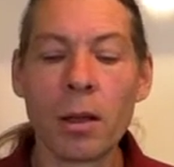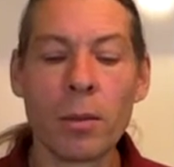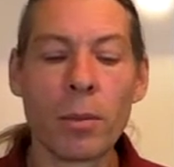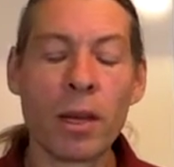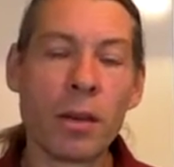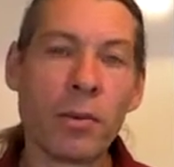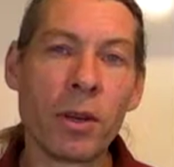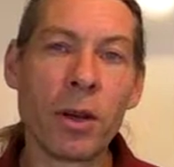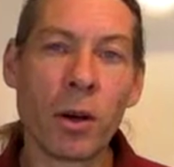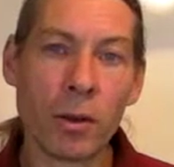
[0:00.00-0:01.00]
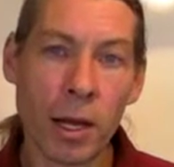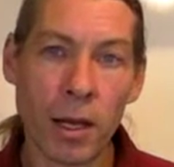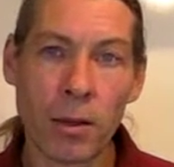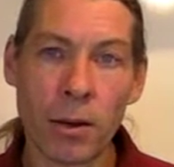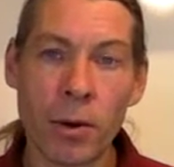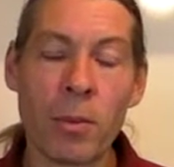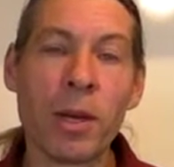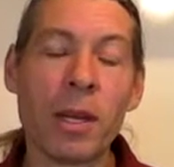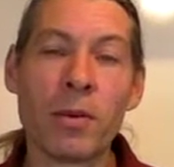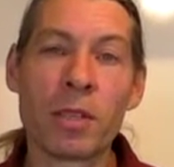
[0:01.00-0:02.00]
But even if you don't take the
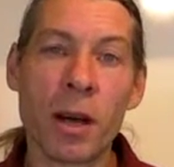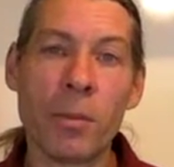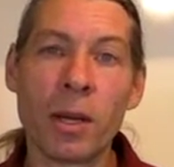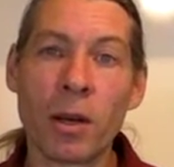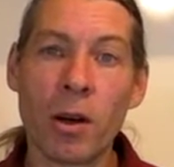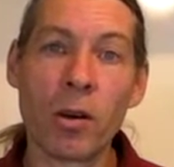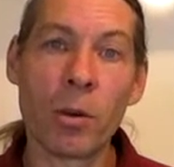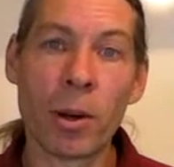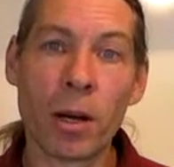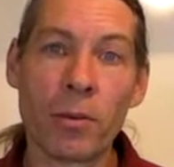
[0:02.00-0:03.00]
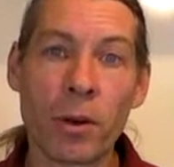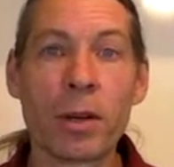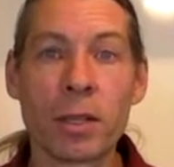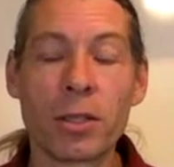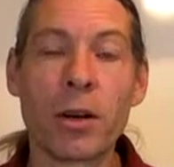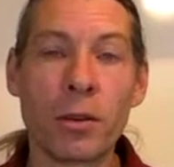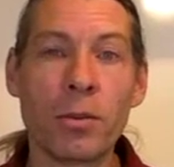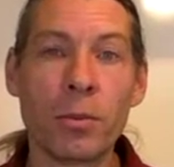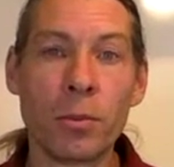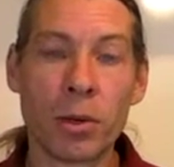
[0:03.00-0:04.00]
remedy, if you stop eating Cocoa Puffs, you're going to start
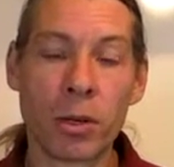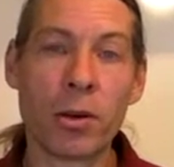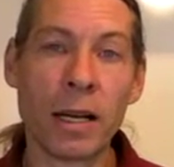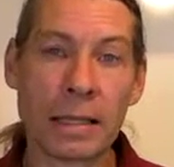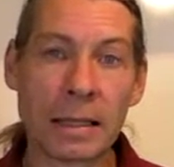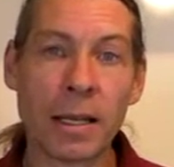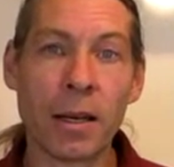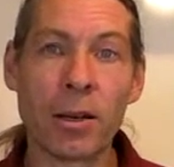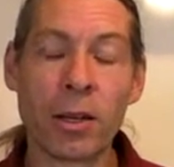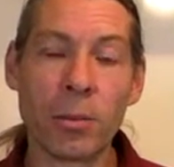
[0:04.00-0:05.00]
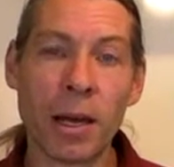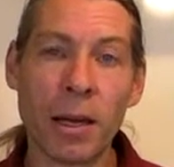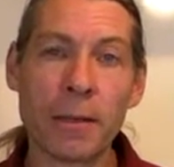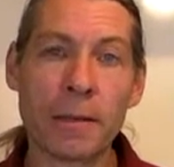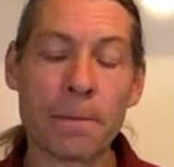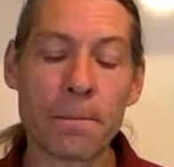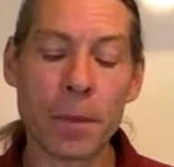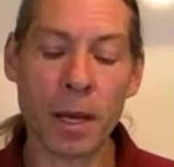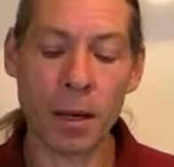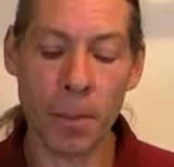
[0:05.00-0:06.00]
progressing at a good pace.
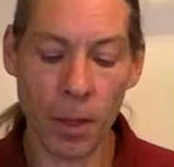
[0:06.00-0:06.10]
Okay?